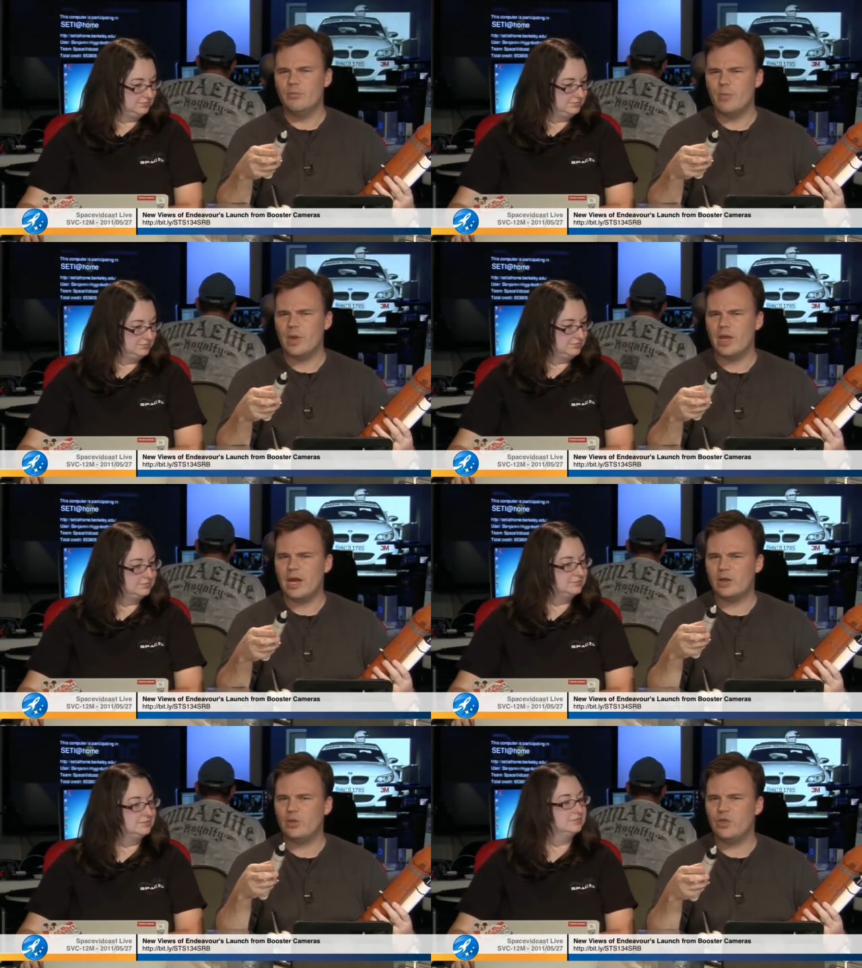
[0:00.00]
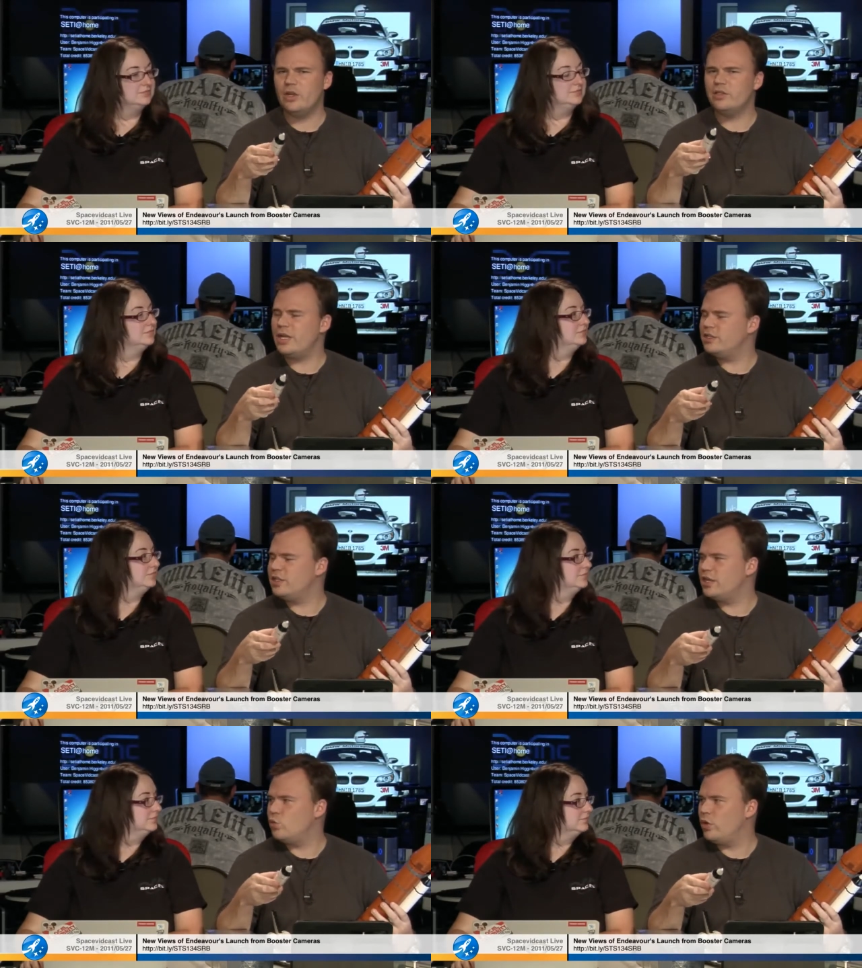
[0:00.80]
Speaker 1: man, I think it's
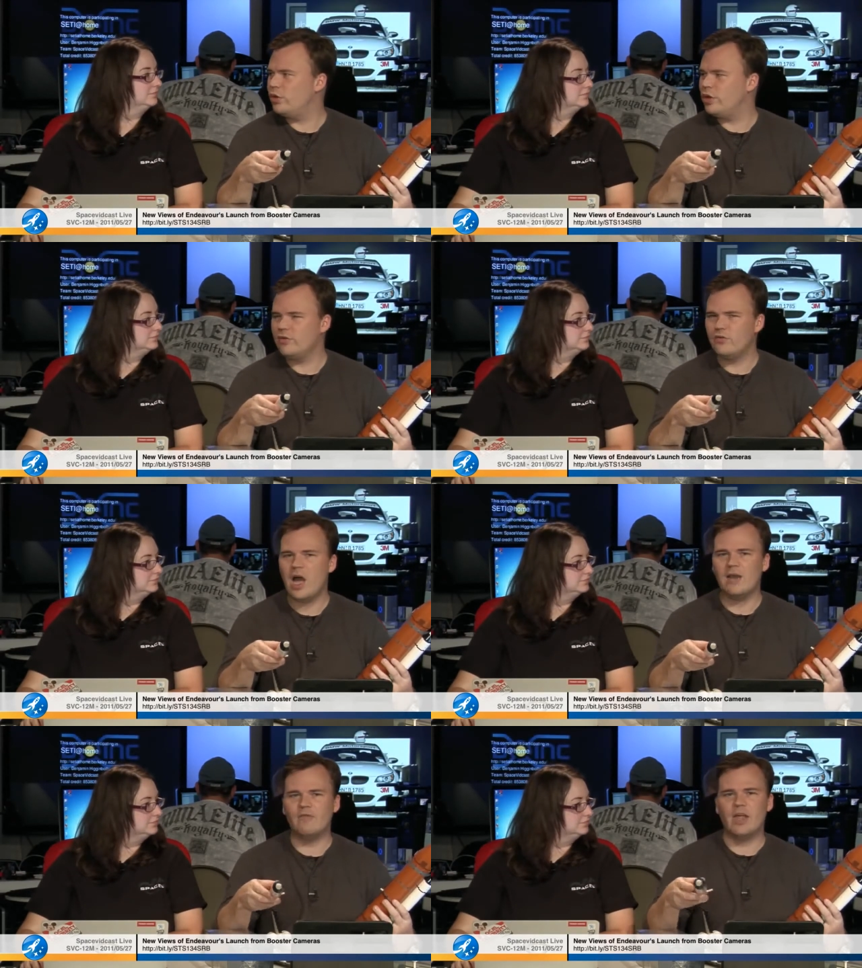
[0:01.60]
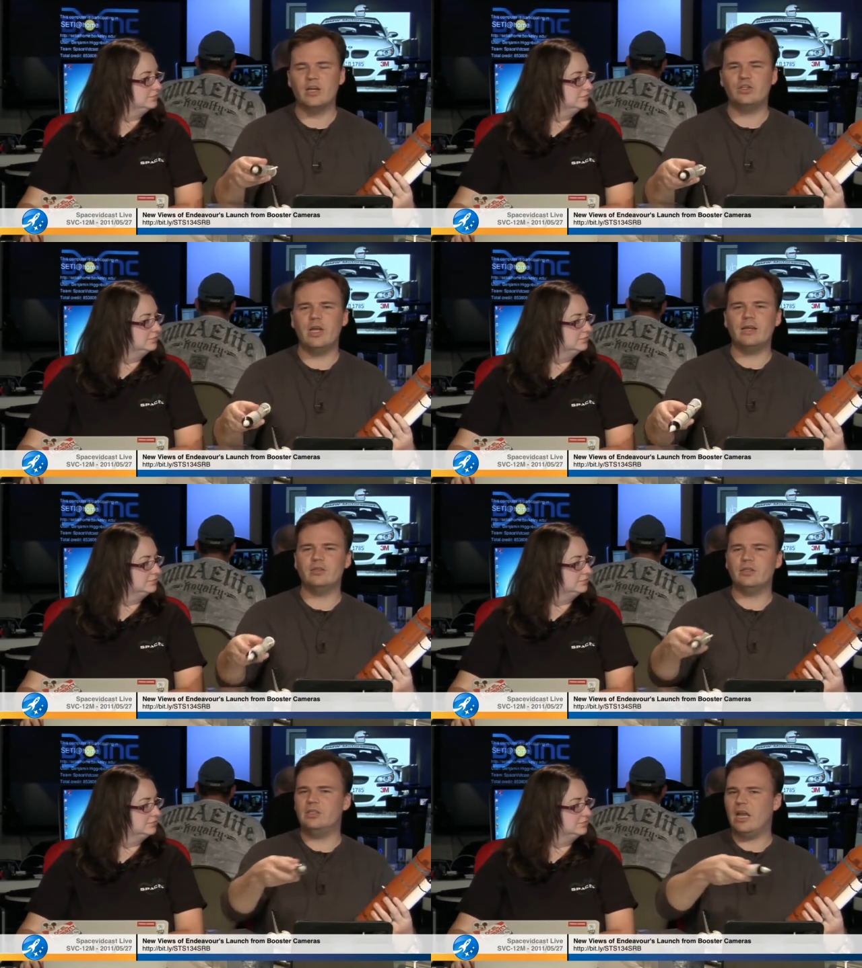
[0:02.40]
STS-135 that actually has
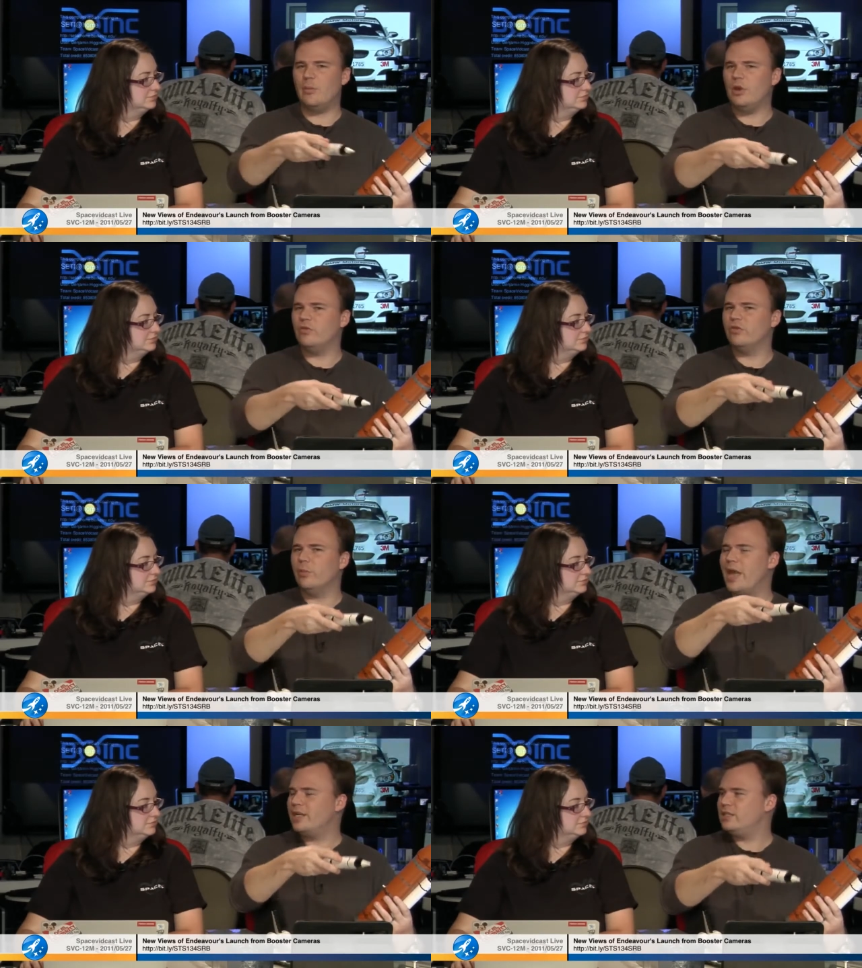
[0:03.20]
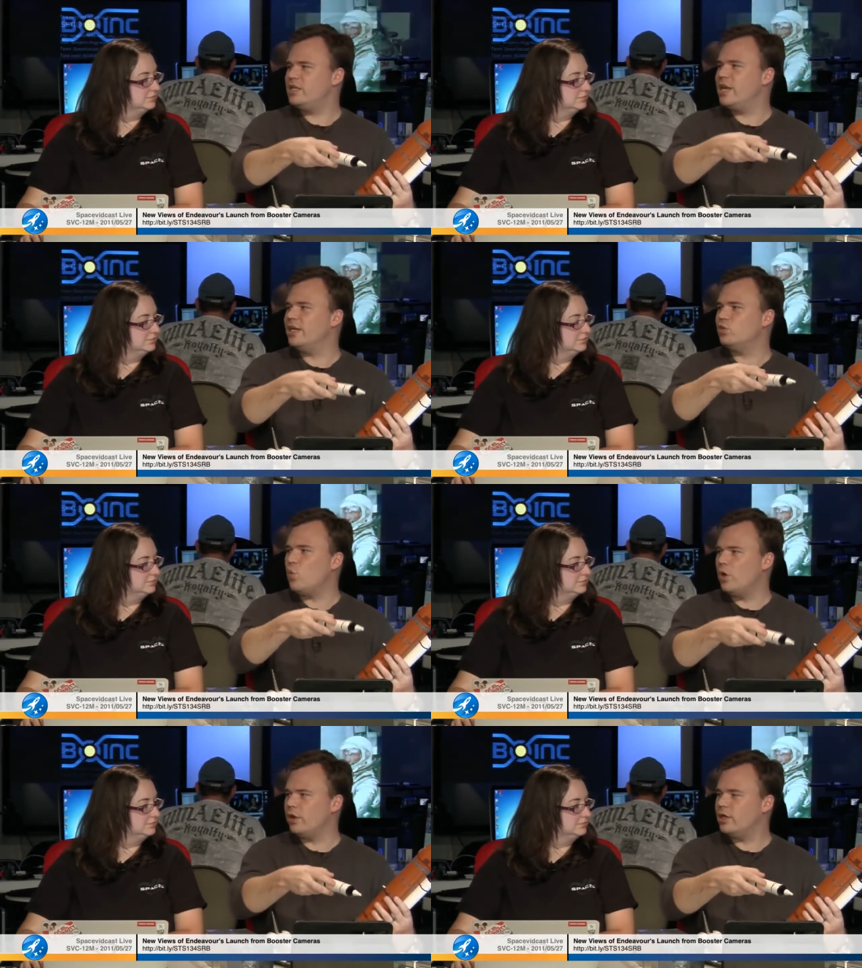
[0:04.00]
a segment from
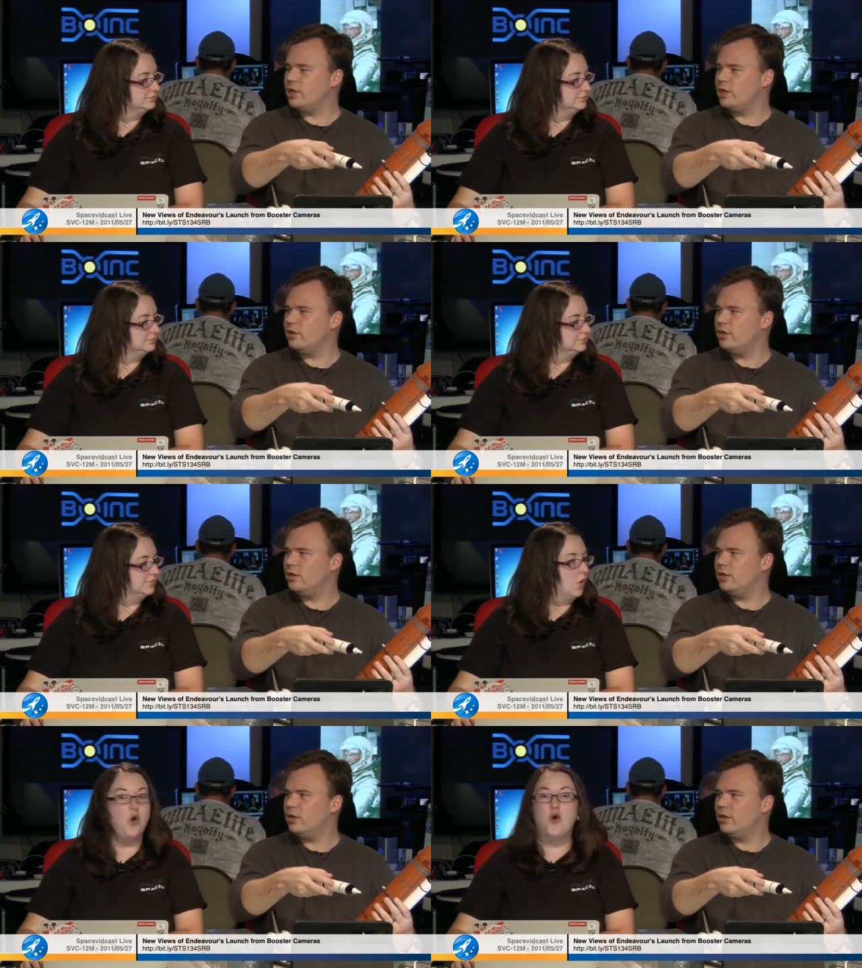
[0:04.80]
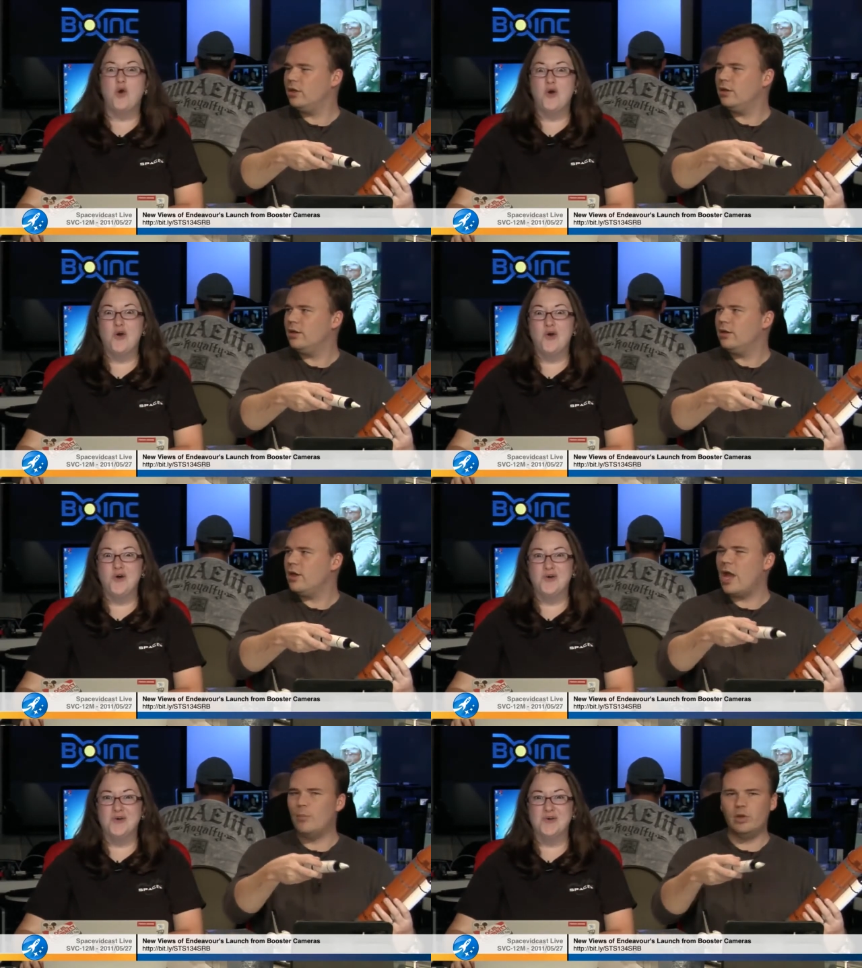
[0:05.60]
STS-1 in it.
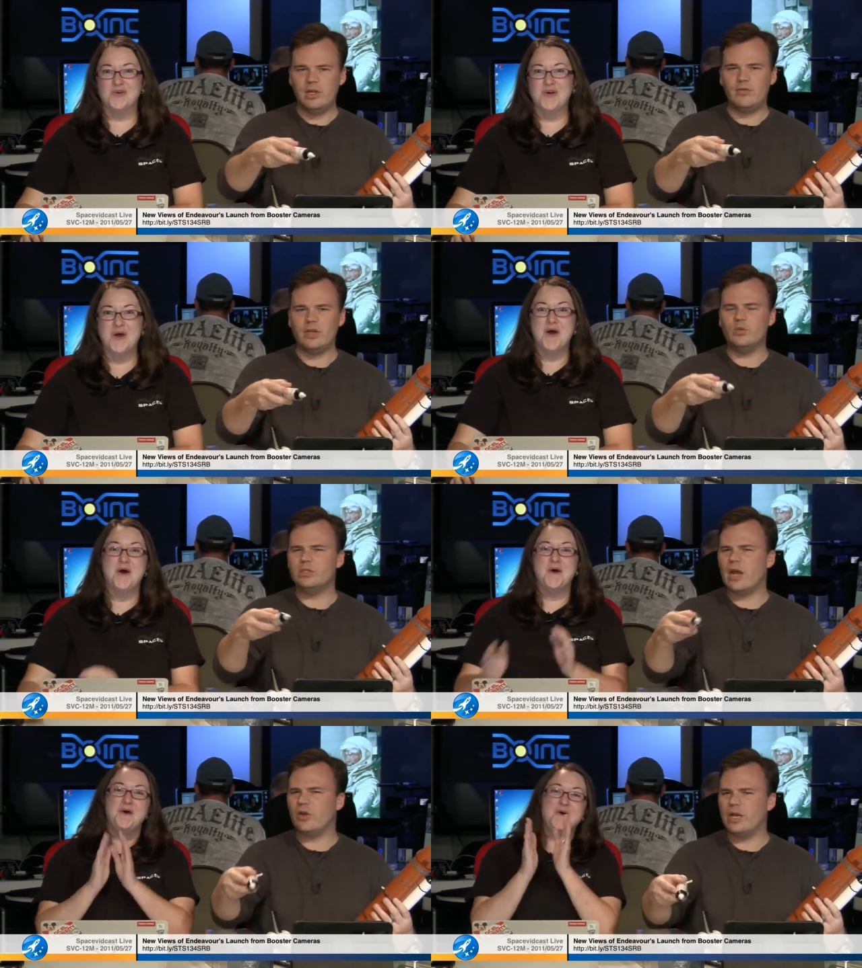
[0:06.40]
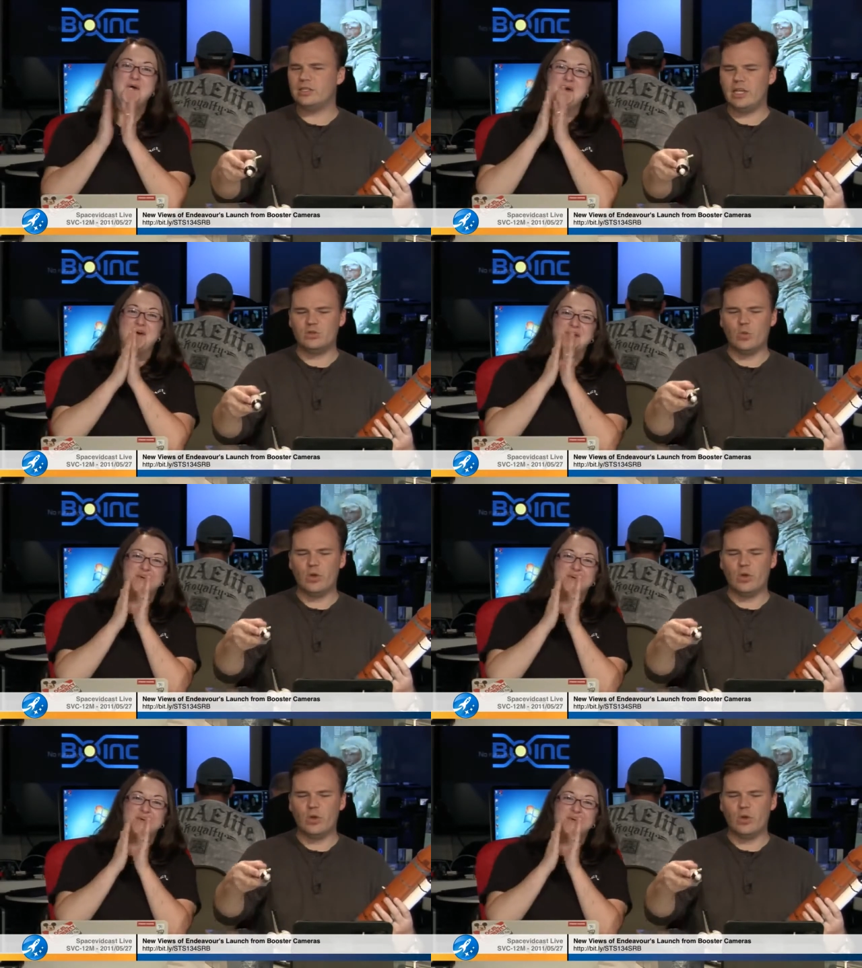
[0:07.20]
Oh. I believe it, it was either oh. STS